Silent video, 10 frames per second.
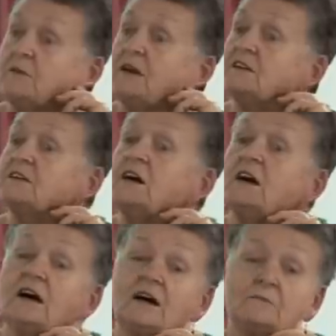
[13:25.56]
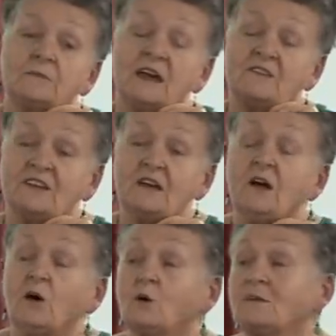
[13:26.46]
me about um, having
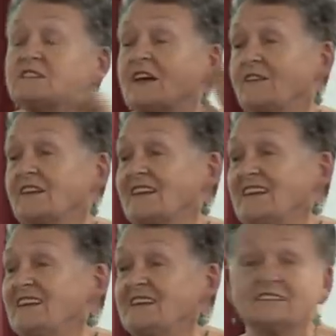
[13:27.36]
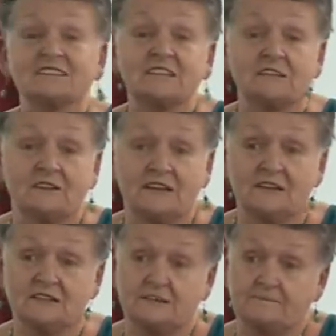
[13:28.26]
almost having an innie instead of an
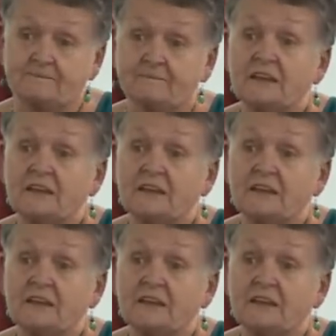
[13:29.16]
outie,